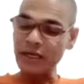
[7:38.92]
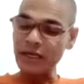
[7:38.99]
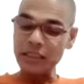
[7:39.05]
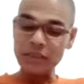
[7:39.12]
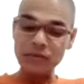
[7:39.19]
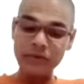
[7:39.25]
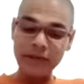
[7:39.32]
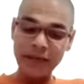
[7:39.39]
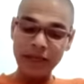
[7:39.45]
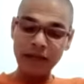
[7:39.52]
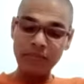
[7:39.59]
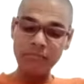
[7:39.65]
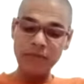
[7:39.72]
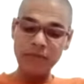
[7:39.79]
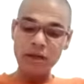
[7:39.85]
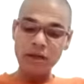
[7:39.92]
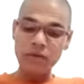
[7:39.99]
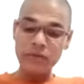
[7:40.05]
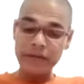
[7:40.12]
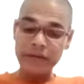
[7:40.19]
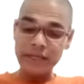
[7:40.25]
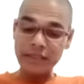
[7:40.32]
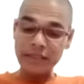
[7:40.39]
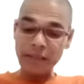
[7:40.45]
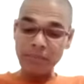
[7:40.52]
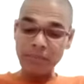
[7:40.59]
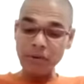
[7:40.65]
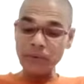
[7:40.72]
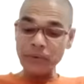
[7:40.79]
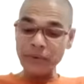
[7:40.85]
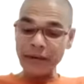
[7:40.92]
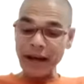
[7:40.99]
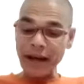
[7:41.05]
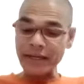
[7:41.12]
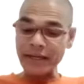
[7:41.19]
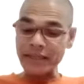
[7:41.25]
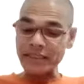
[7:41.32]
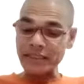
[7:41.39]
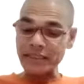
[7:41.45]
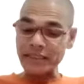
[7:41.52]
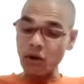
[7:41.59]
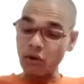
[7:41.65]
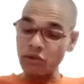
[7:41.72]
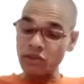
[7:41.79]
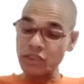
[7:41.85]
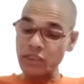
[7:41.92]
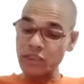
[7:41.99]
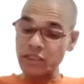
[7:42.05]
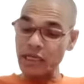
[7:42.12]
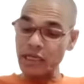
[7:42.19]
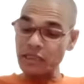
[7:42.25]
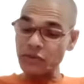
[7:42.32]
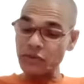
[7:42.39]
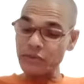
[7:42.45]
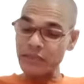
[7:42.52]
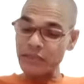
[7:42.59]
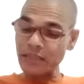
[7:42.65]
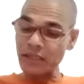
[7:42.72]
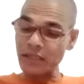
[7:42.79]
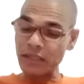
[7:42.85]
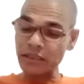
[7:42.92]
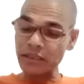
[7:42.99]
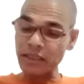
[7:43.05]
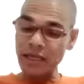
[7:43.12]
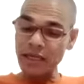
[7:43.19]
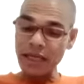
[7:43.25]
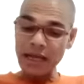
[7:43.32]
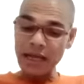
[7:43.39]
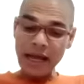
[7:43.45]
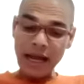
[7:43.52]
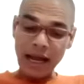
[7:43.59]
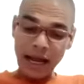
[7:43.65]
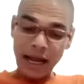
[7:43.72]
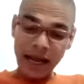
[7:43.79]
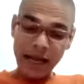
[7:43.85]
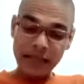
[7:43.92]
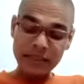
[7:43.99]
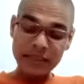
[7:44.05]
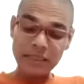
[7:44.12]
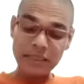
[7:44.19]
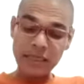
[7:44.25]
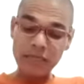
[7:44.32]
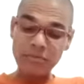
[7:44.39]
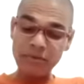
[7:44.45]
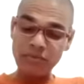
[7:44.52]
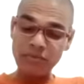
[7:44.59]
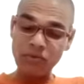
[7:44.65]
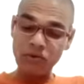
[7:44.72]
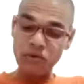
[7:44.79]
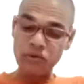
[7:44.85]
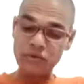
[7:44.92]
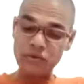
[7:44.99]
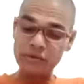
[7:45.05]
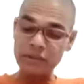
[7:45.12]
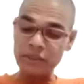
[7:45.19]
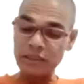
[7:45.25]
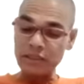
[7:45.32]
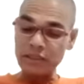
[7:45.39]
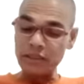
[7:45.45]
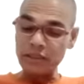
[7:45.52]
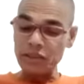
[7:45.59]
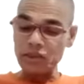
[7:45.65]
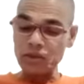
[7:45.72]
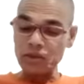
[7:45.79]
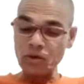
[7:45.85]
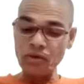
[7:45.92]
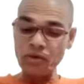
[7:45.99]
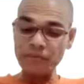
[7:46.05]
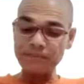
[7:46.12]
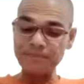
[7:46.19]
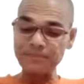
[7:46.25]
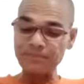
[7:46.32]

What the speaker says: to him when he is able to unite his consciousness with Shakti, as said before. So